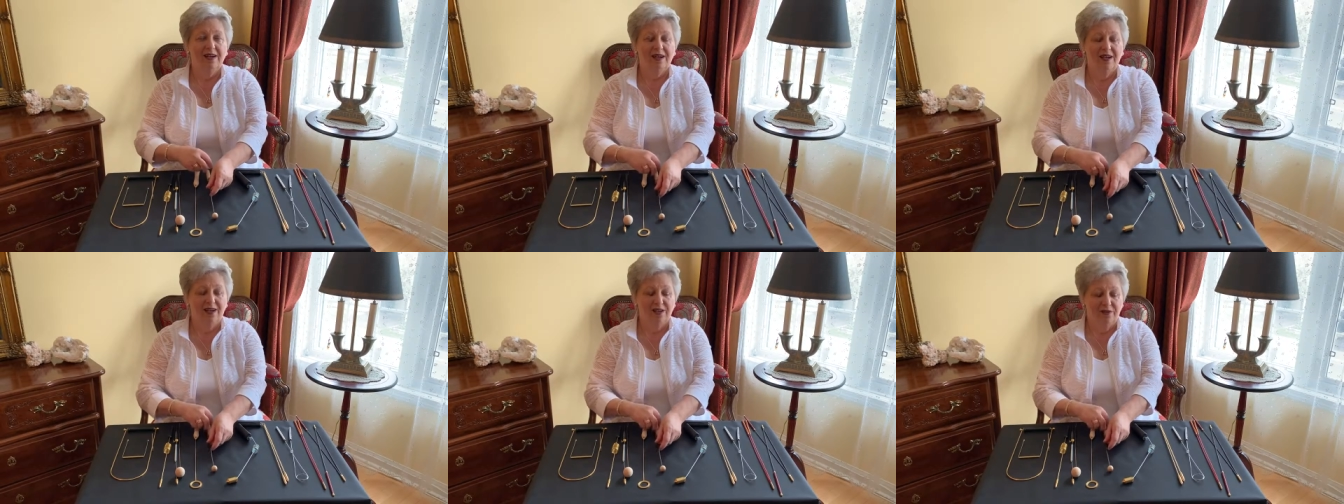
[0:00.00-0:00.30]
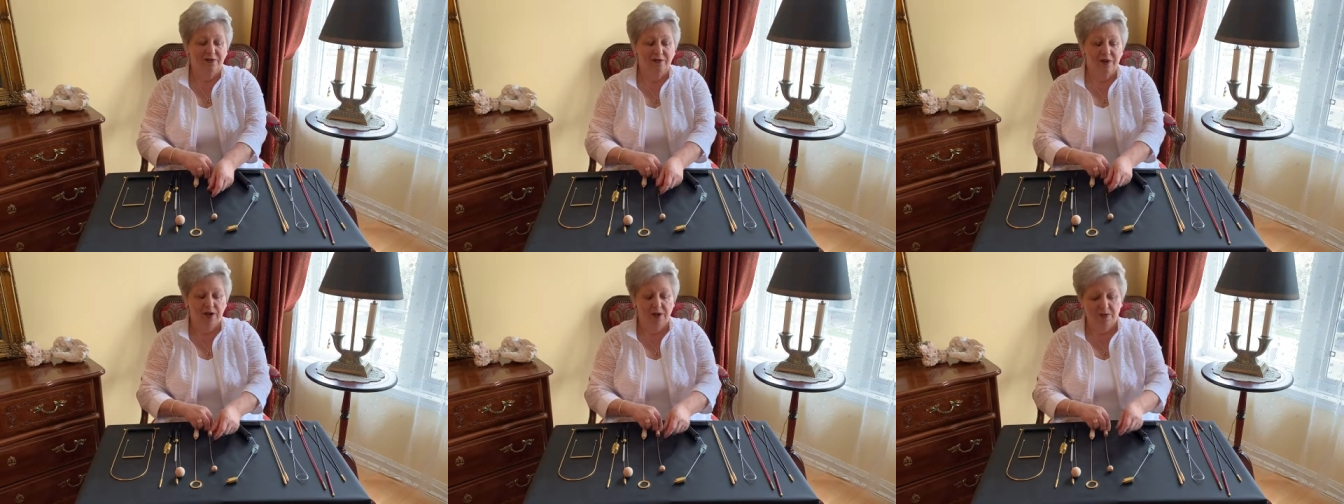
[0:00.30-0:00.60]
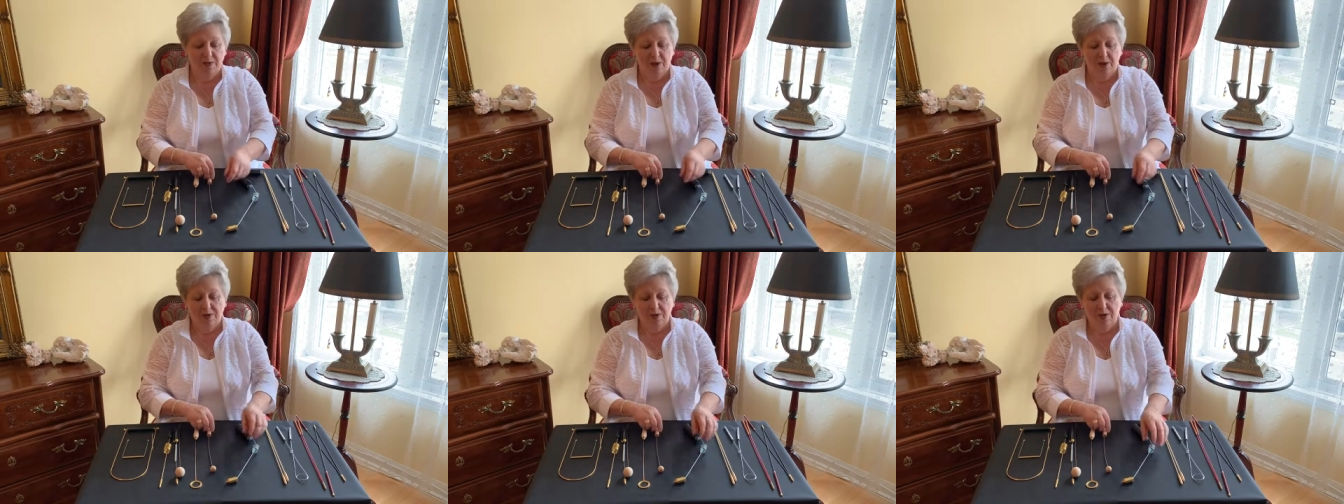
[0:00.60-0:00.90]
and very
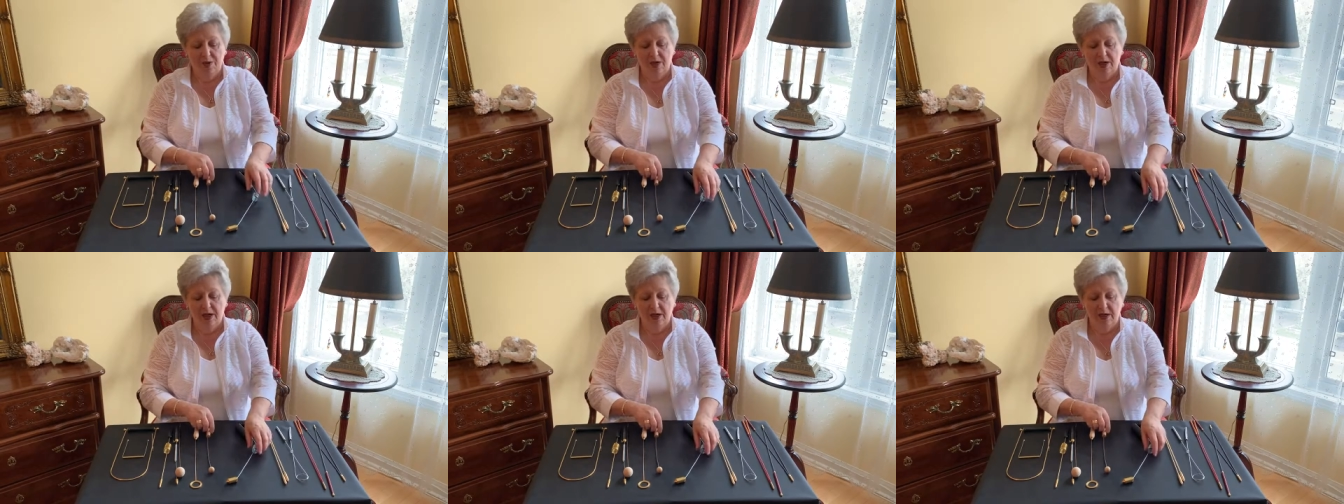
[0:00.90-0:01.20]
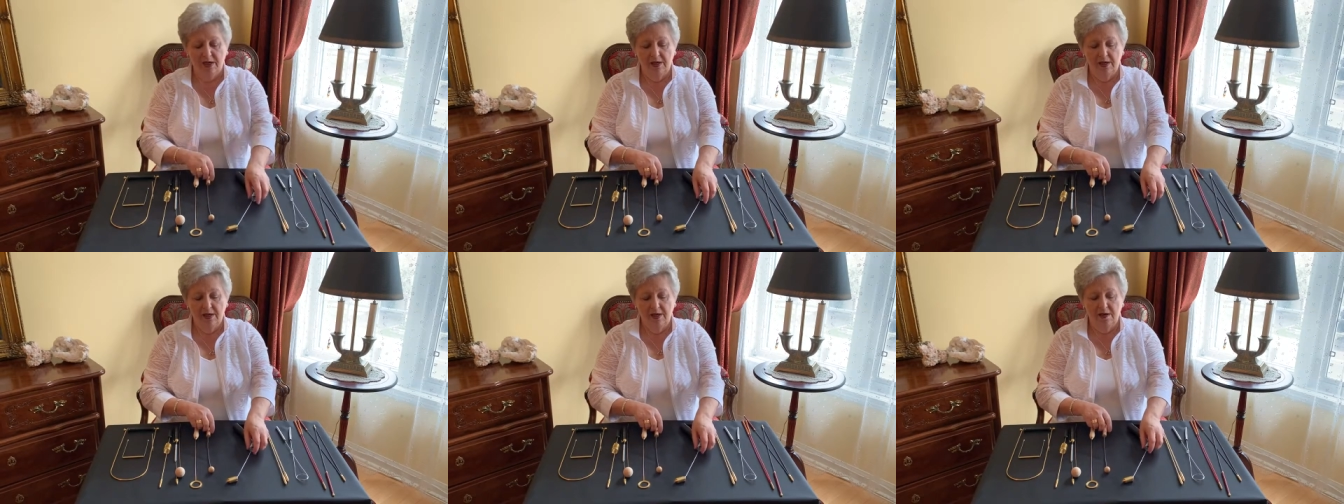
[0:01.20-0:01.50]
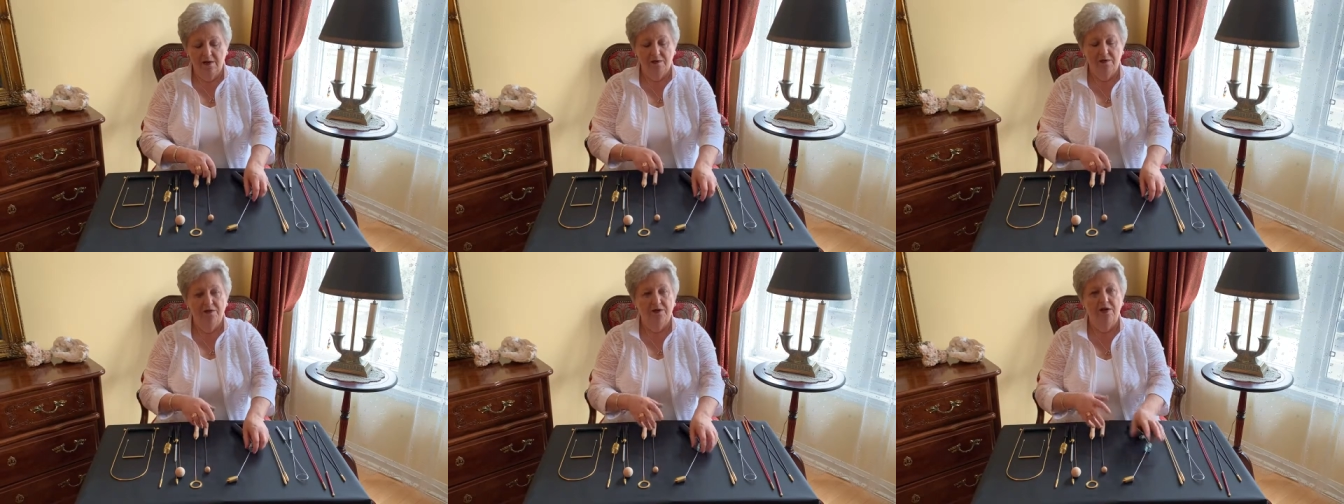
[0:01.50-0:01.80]
popular
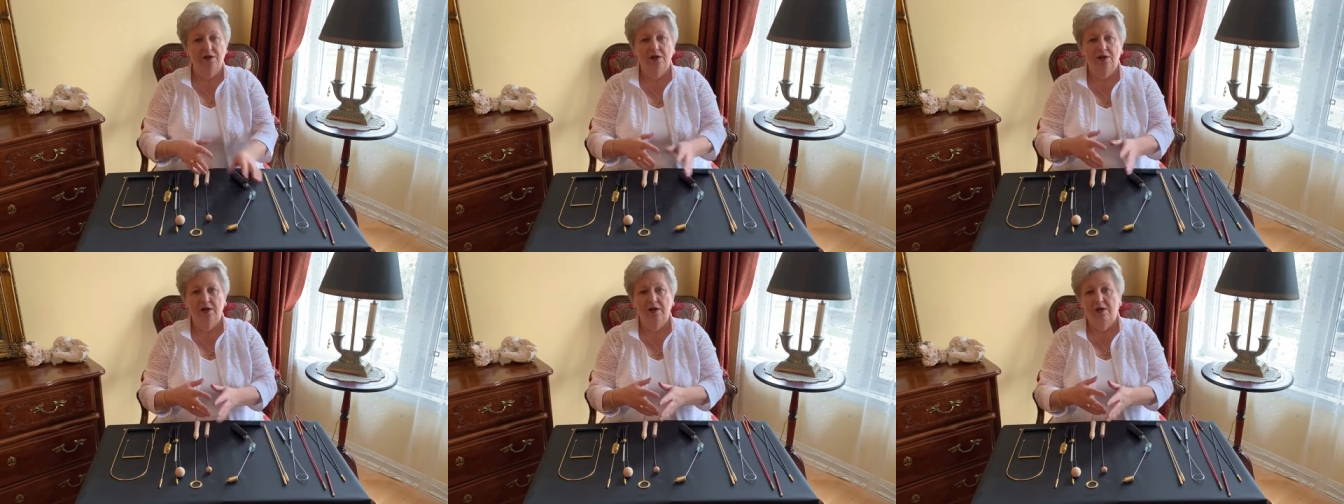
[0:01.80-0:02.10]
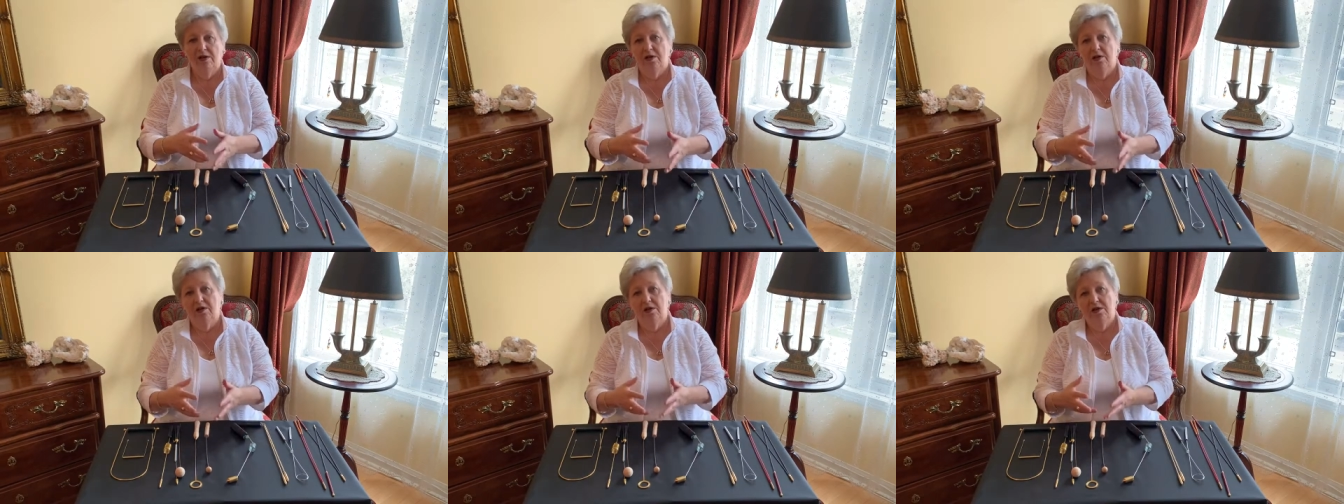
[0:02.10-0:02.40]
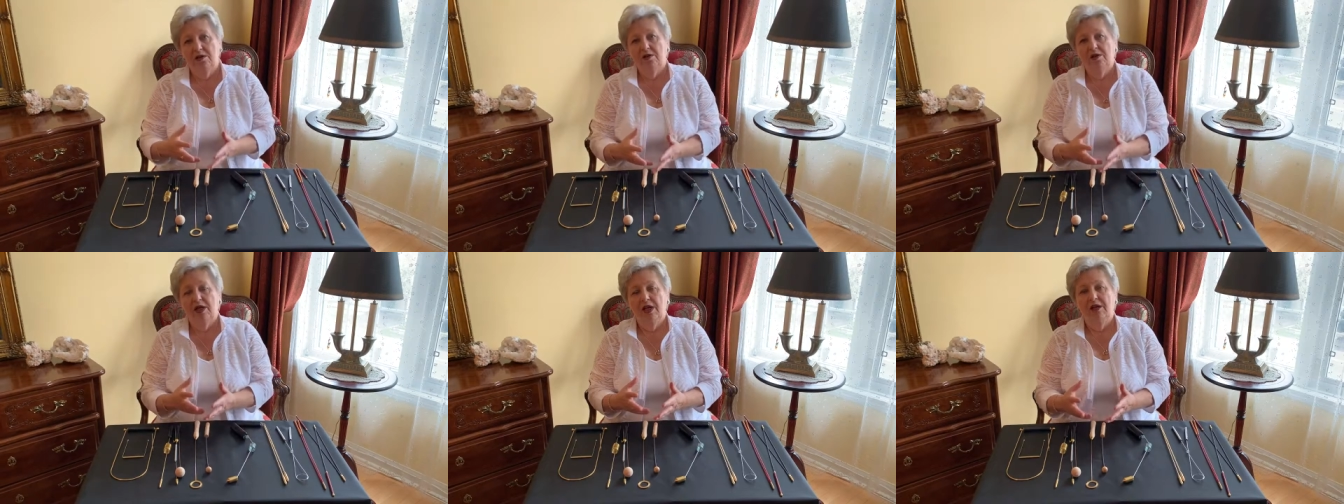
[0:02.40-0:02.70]
for
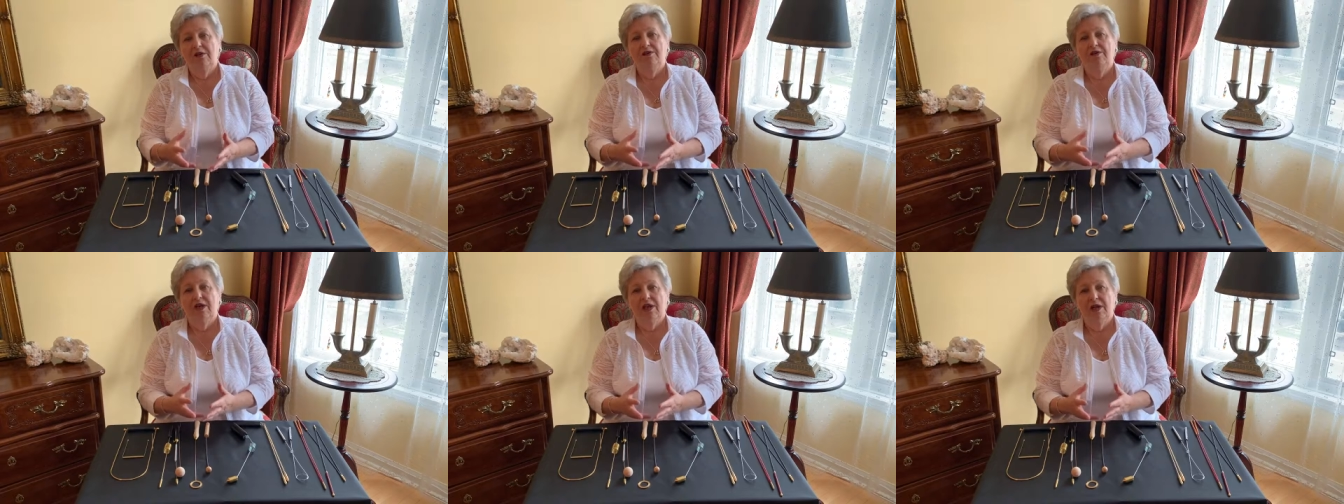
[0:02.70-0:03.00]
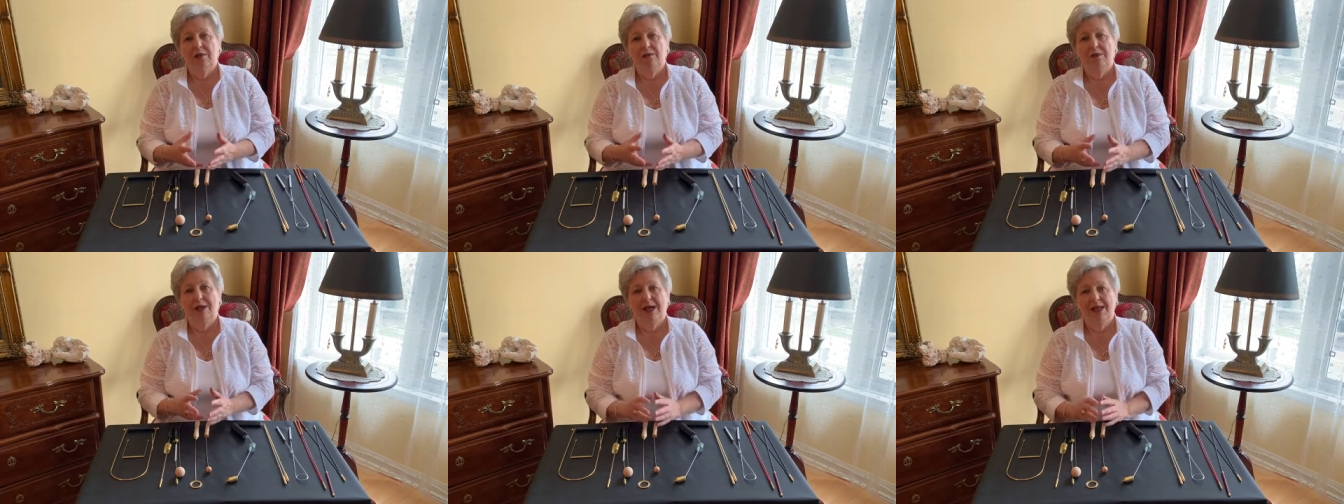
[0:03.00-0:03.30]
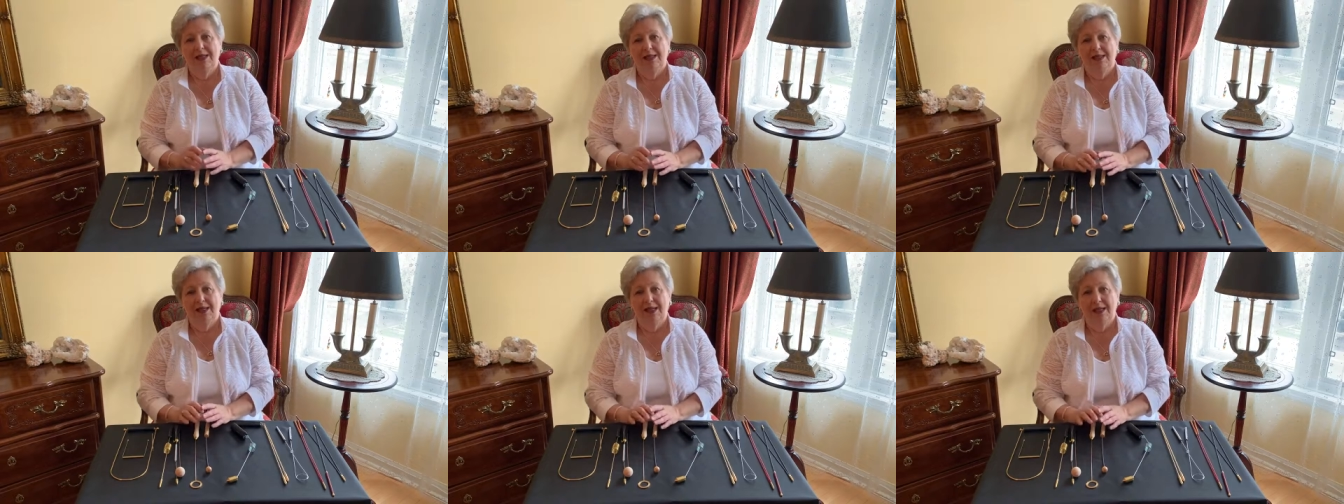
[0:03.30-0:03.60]
really very
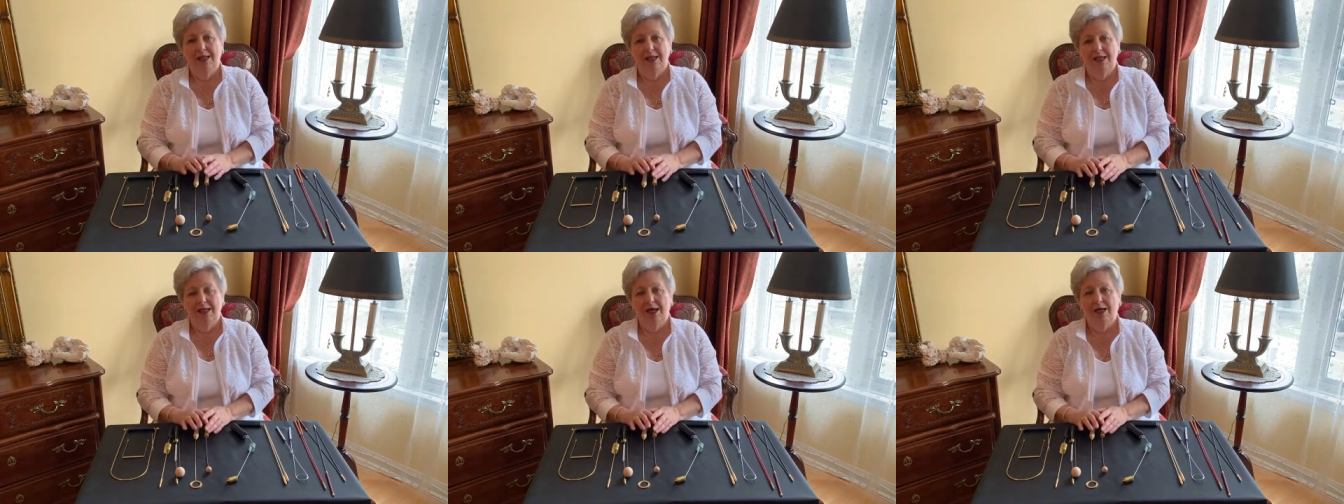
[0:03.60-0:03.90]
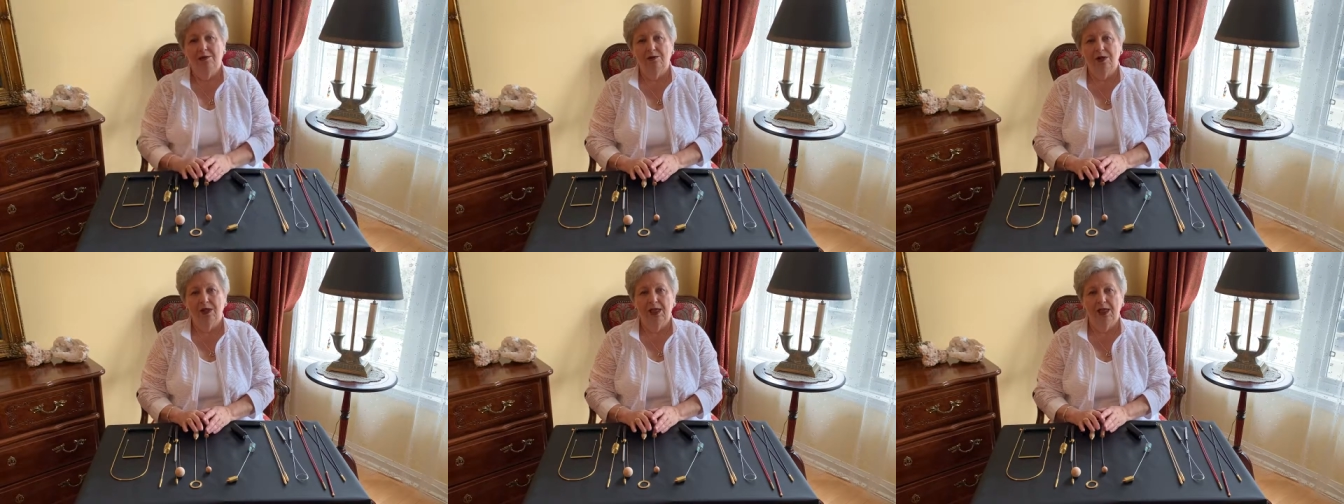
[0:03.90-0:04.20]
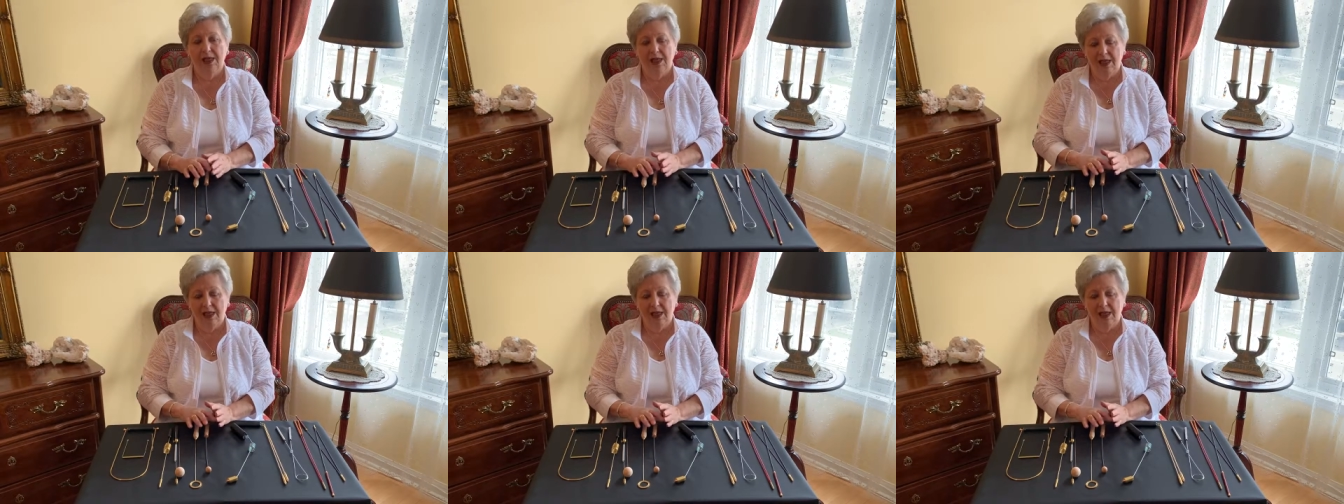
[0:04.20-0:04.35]
basic dowsing.